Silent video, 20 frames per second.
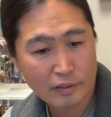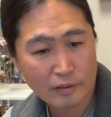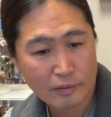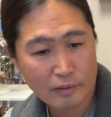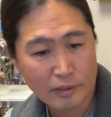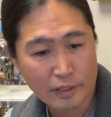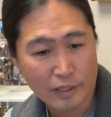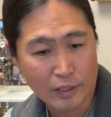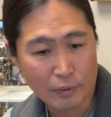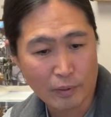
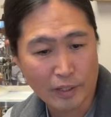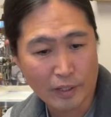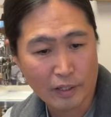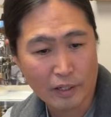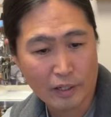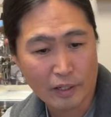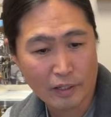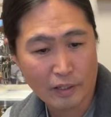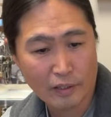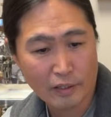Anyway,
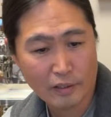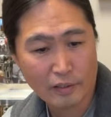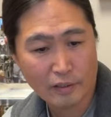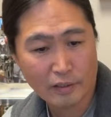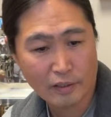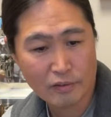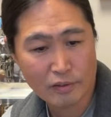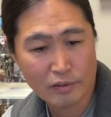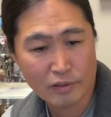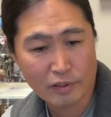
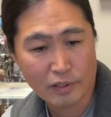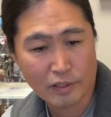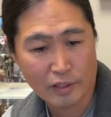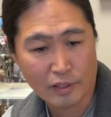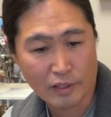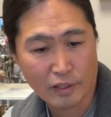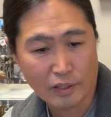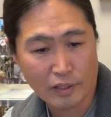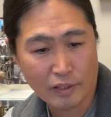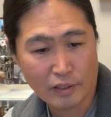let's see
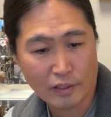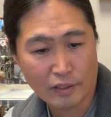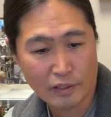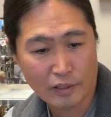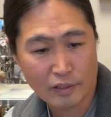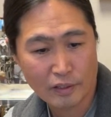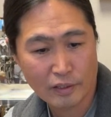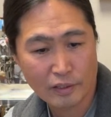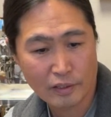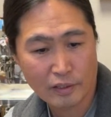here.
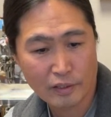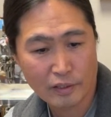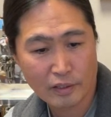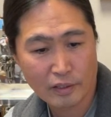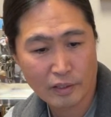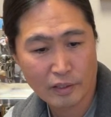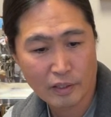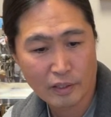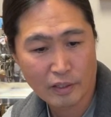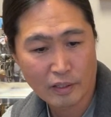
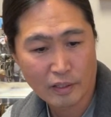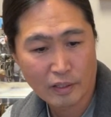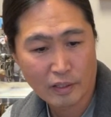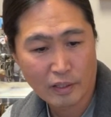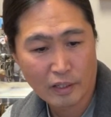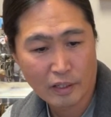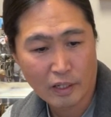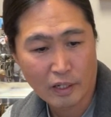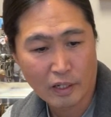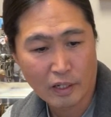
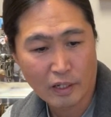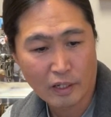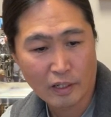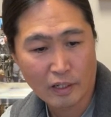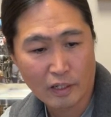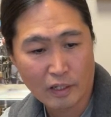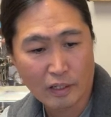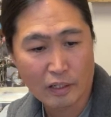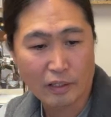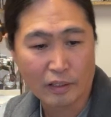
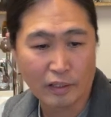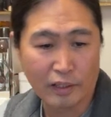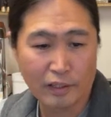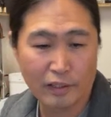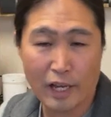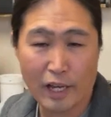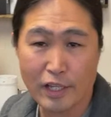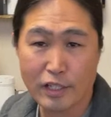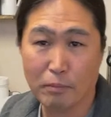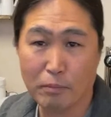Uh, Linda
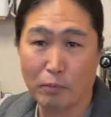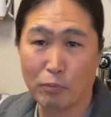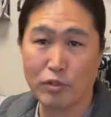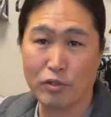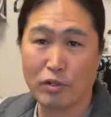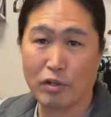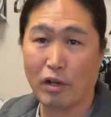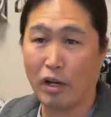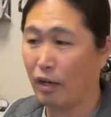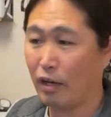asked me which
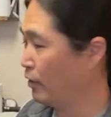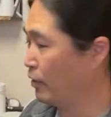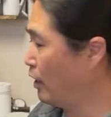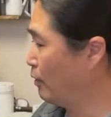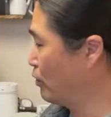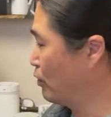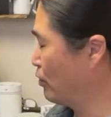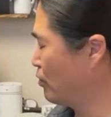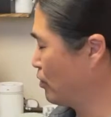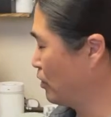coffee I'm
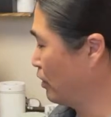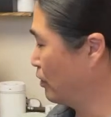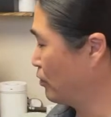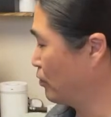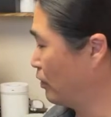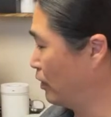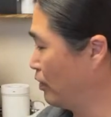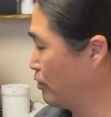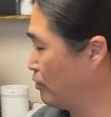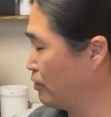using. So
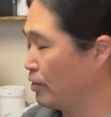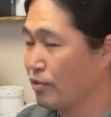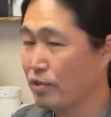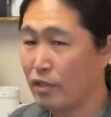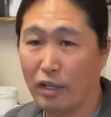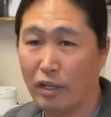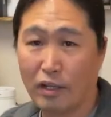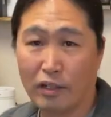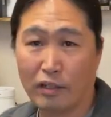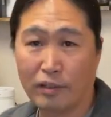this is
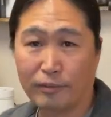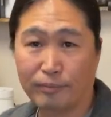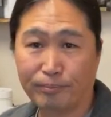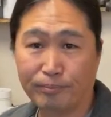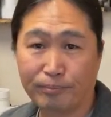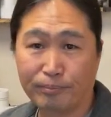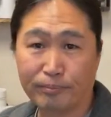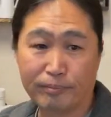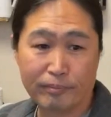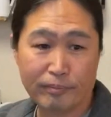the
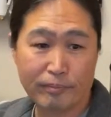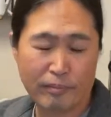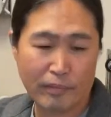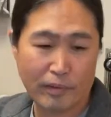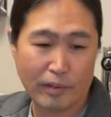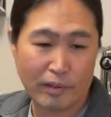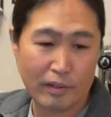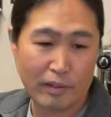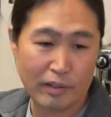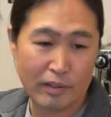
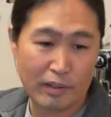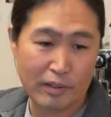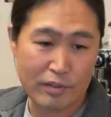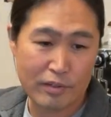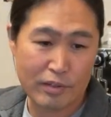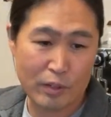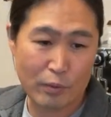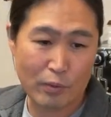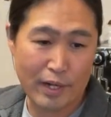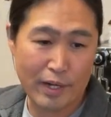
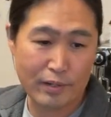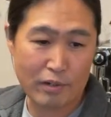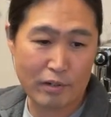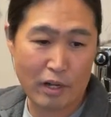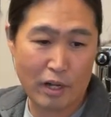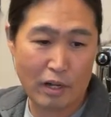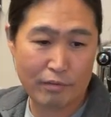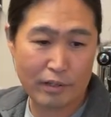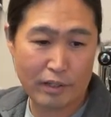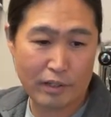CY's
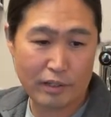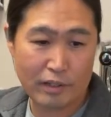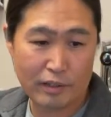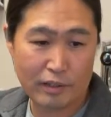coffee.